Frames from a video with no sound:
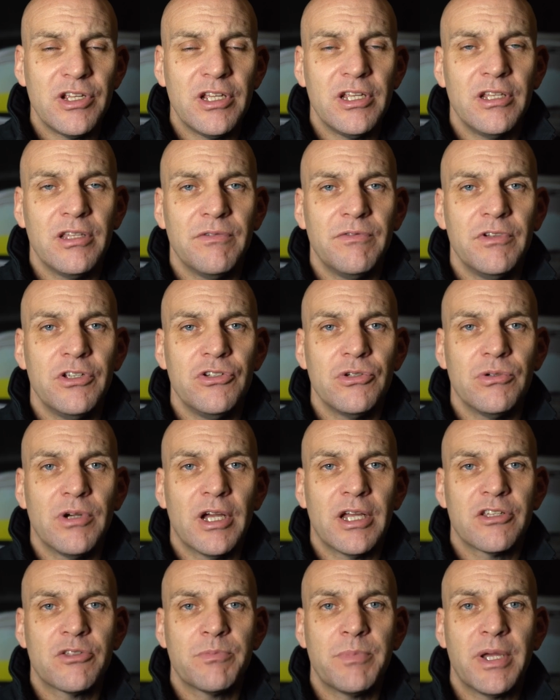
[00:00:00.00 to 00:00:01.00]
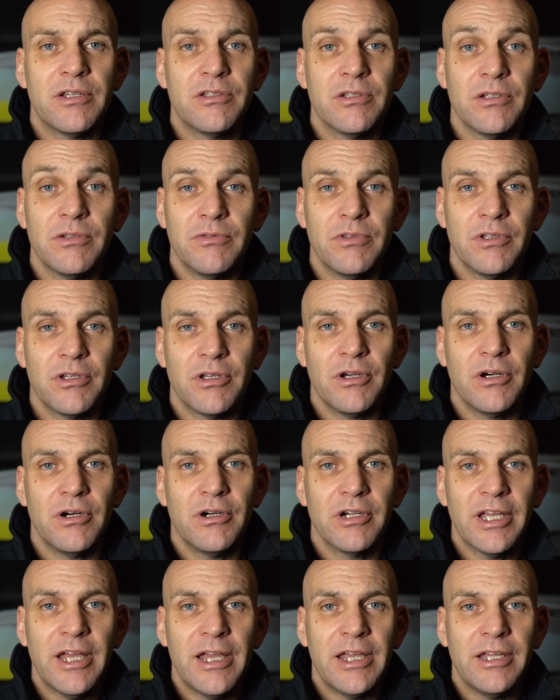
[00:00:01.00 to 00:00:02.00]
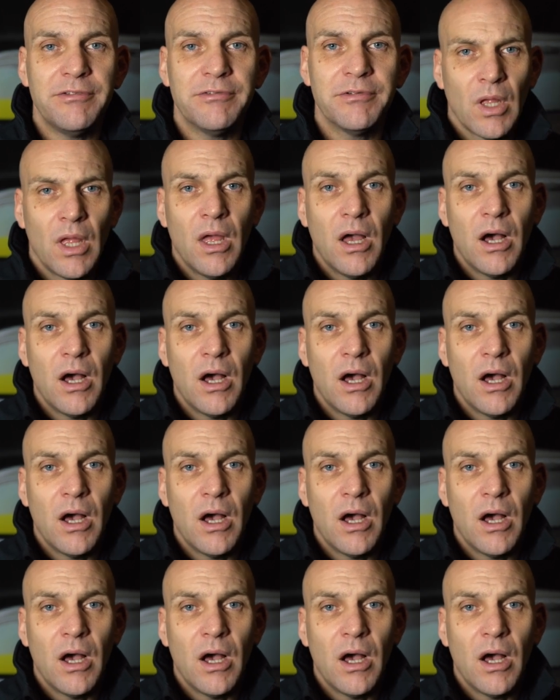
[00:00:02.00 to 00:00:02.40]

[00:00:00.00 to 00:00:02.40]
individual aspect of the car gave.